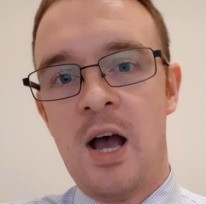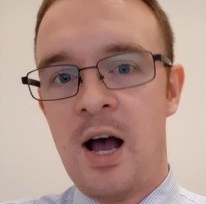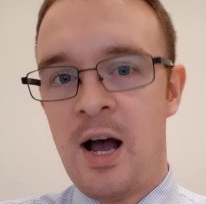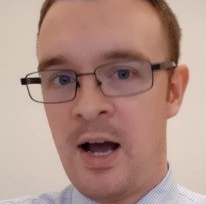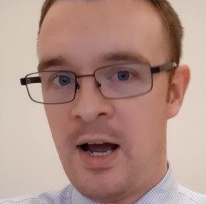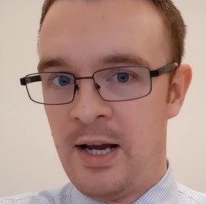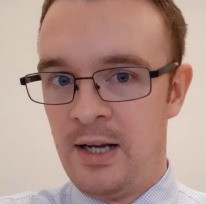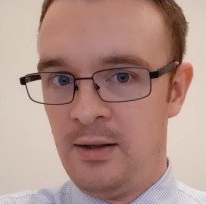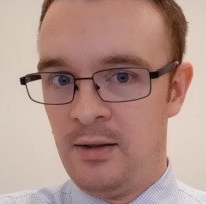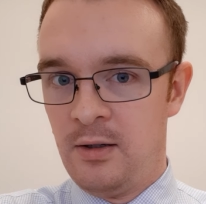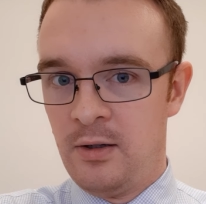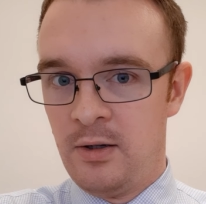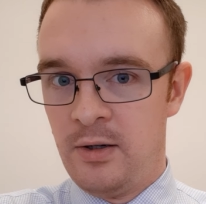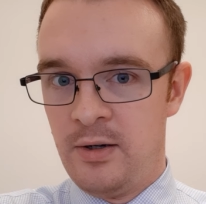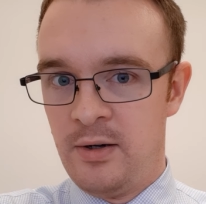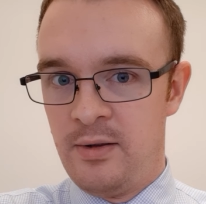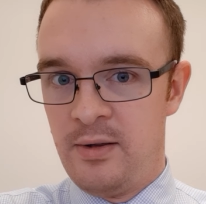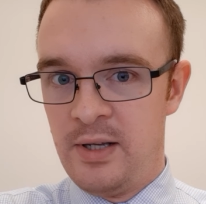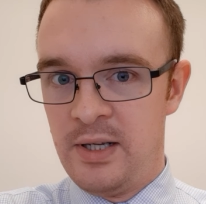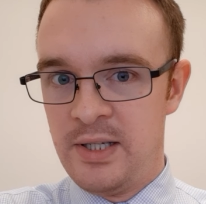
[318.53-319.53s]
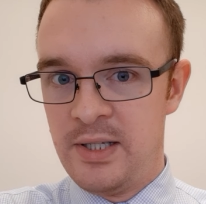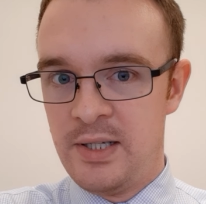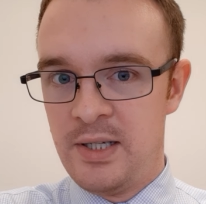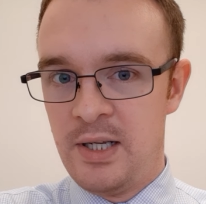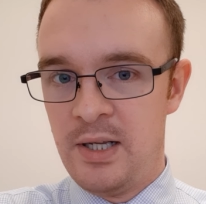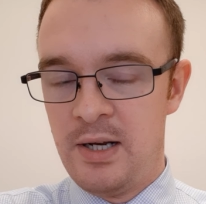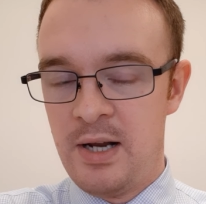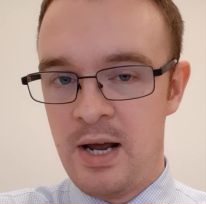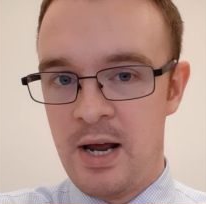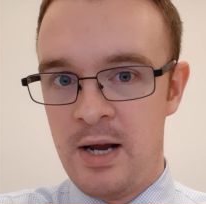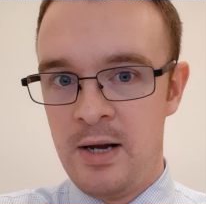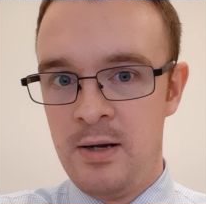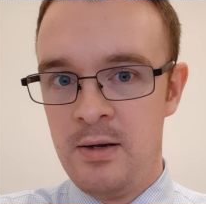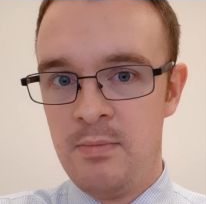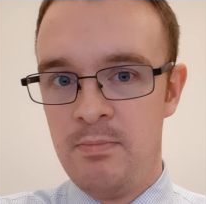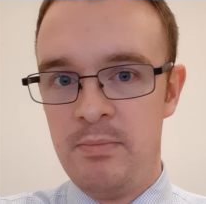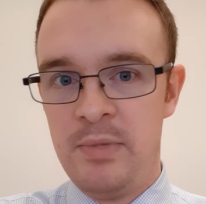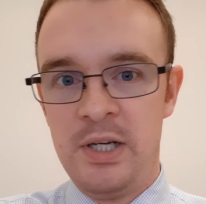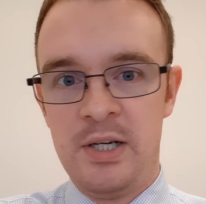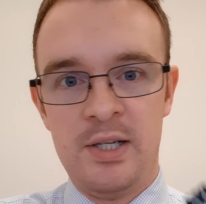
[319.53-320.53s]
I learned this
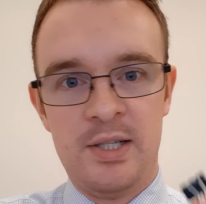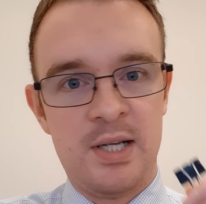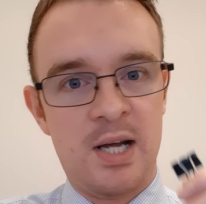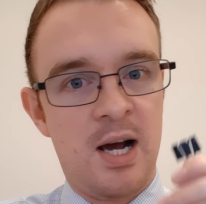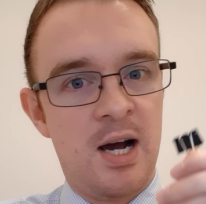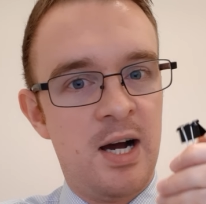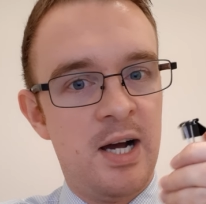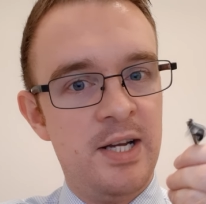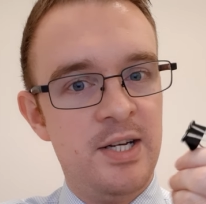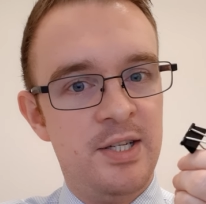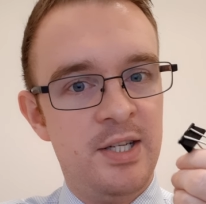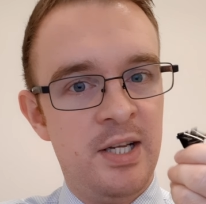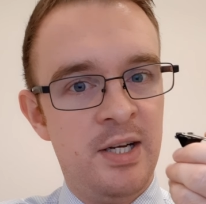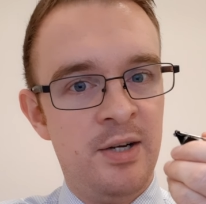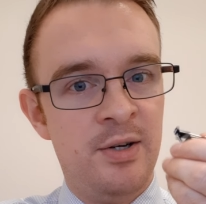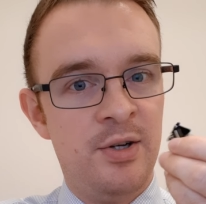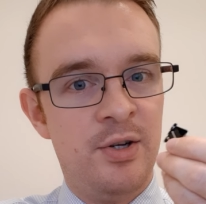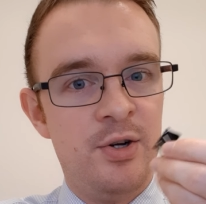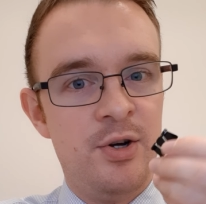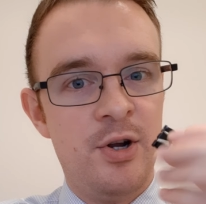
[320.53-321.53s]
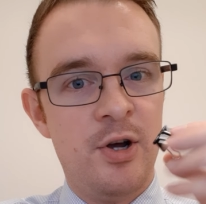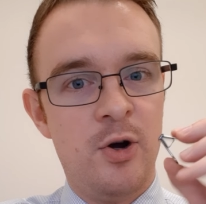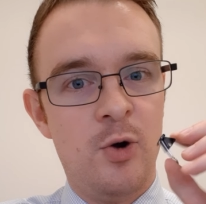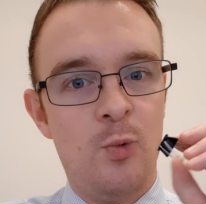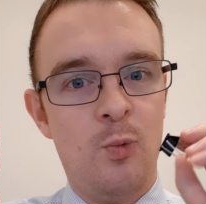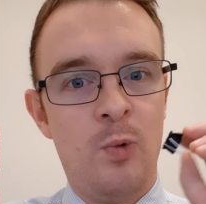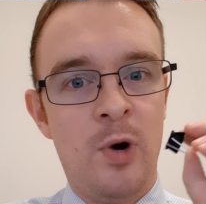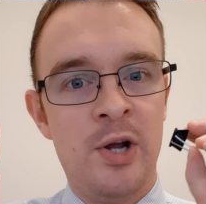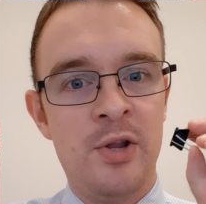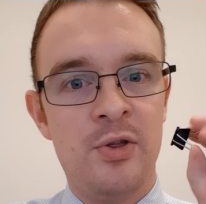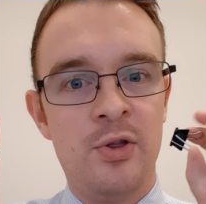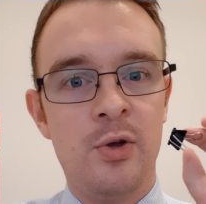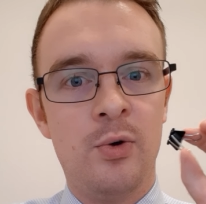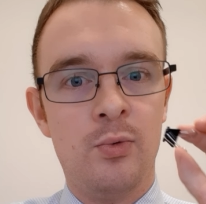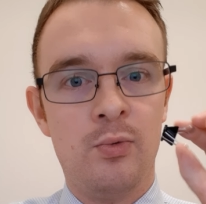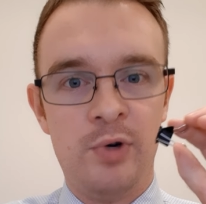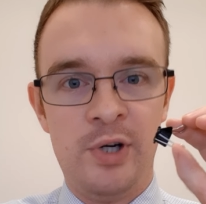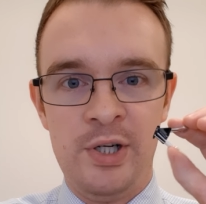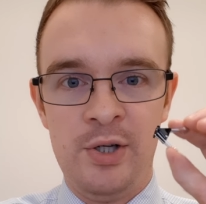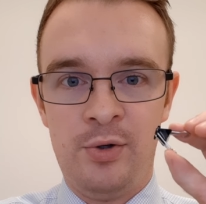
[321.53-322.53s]
today because I didn't know what the
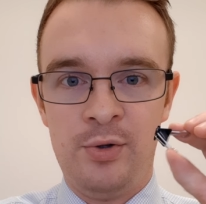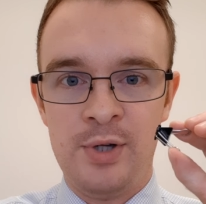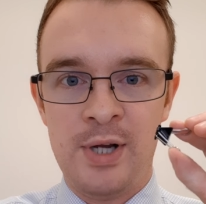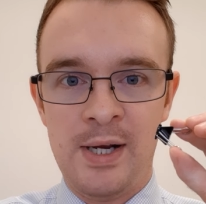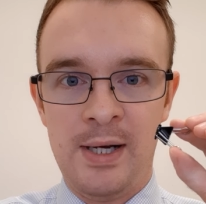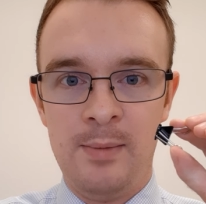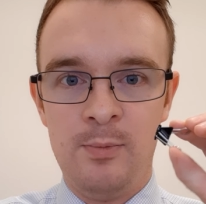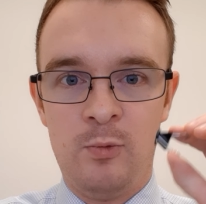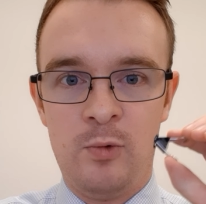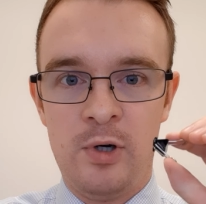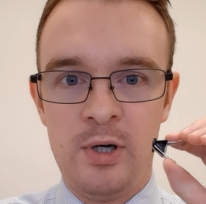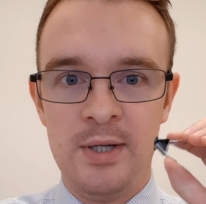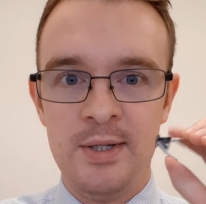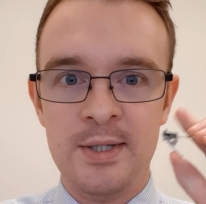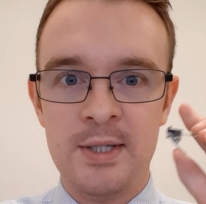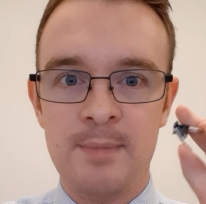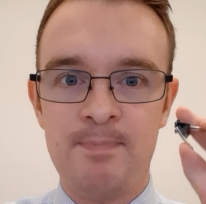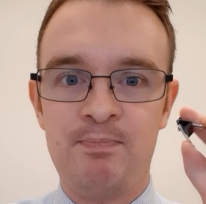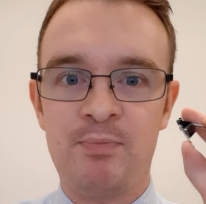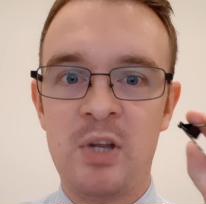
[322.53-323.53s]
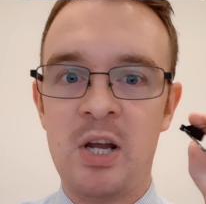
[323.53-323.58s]
real name was.